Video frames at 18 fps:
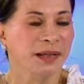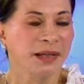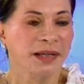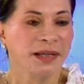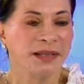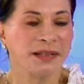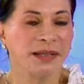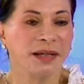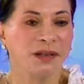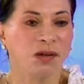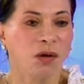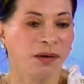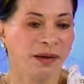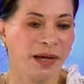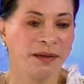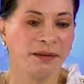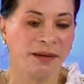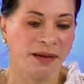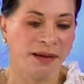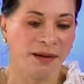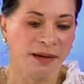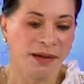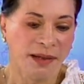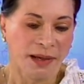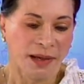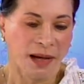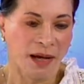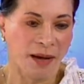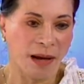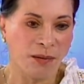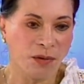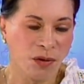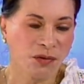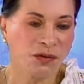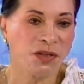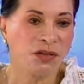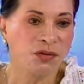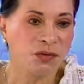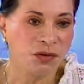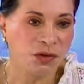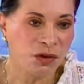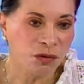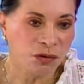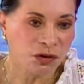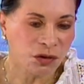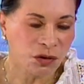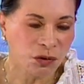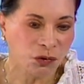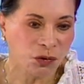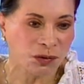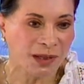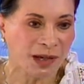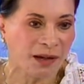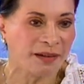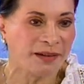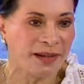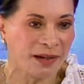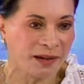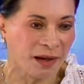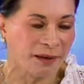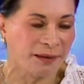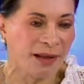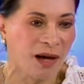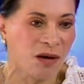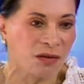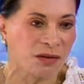said, okay, Ting, uh, I'm going to introduce you to Zacaria Candao,